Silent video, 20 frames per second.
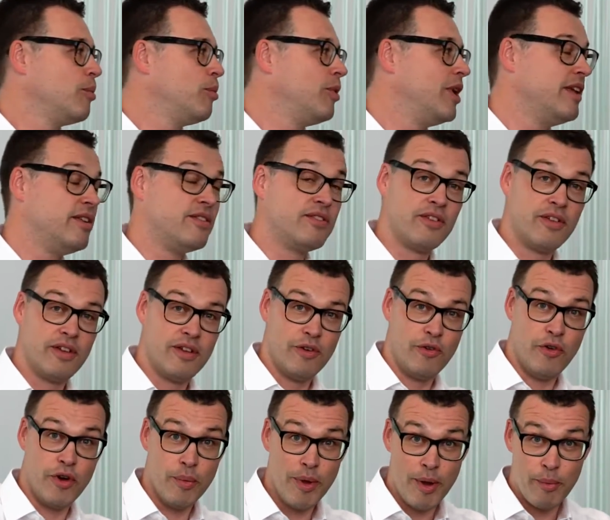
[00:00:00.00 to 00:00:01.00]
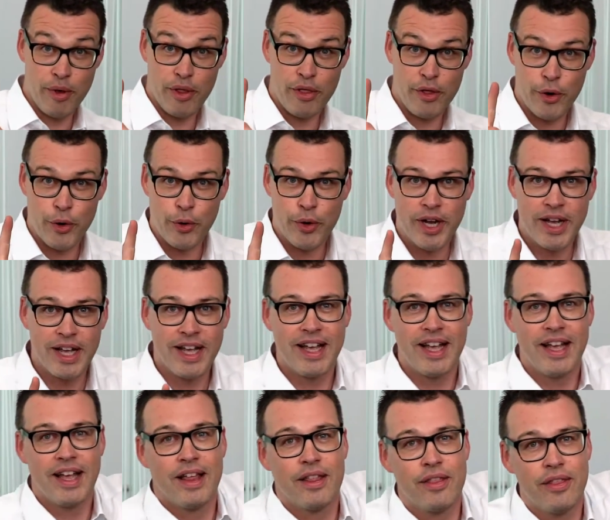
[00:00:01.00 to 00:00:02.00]
Please remember though
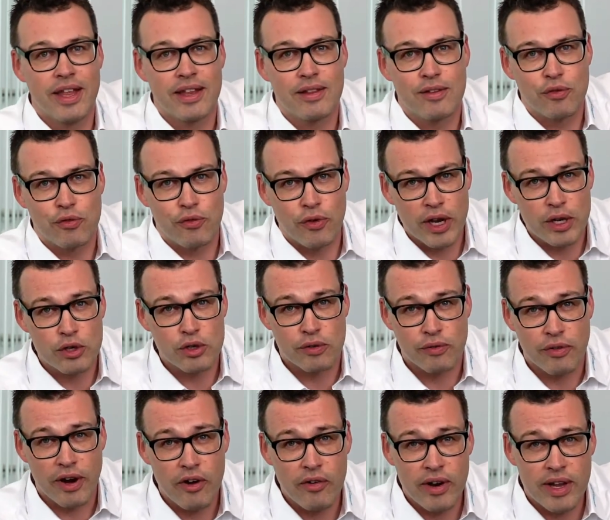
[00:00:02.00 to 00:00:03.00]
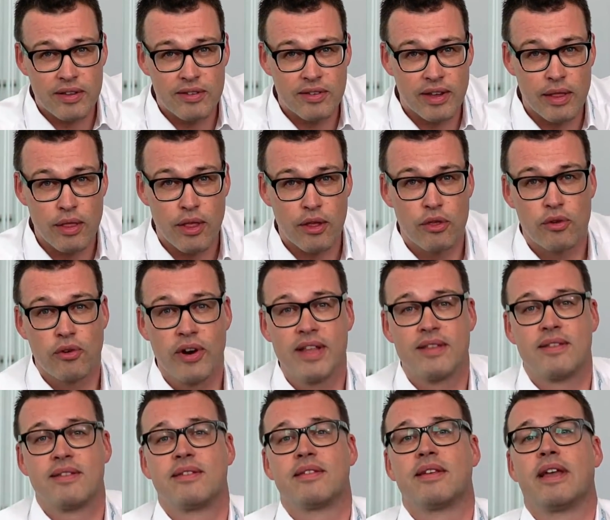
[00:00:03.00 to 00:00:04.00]
that friction variance in the
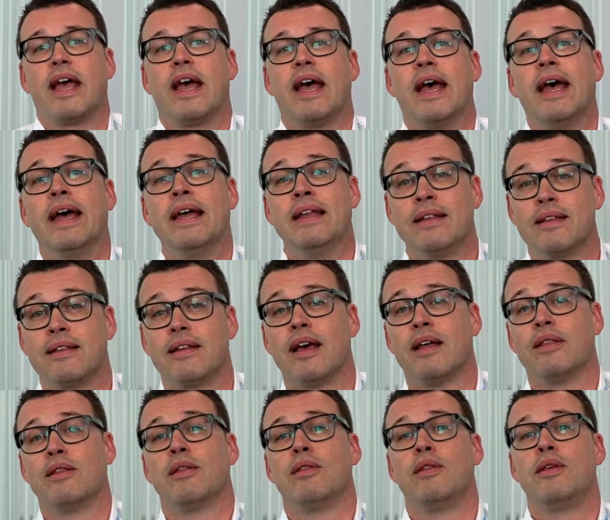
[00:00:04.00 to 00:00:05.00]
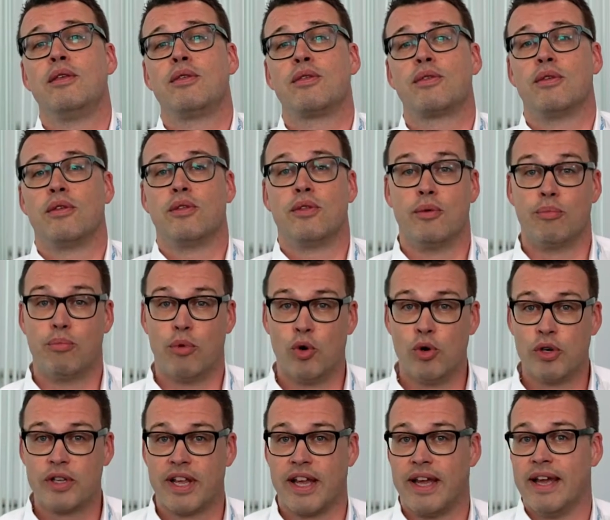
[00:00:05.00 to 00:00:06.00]
threads and underneath the
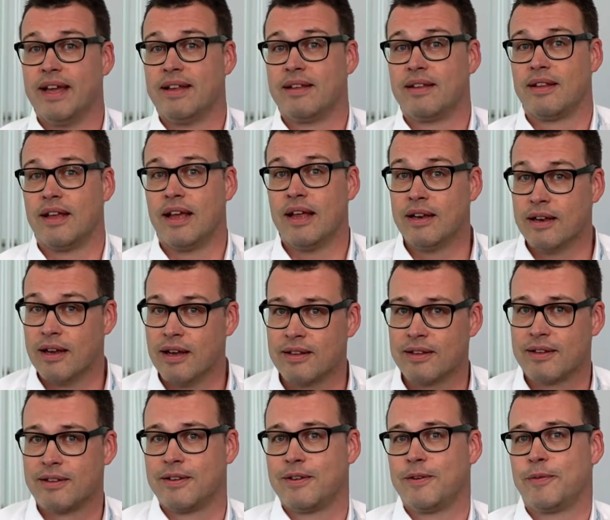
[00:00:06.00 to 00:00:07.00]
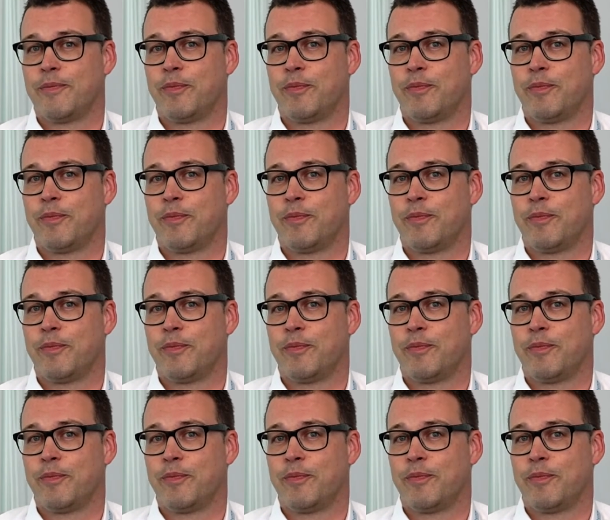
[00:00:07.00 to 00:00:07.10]
bolt head and nut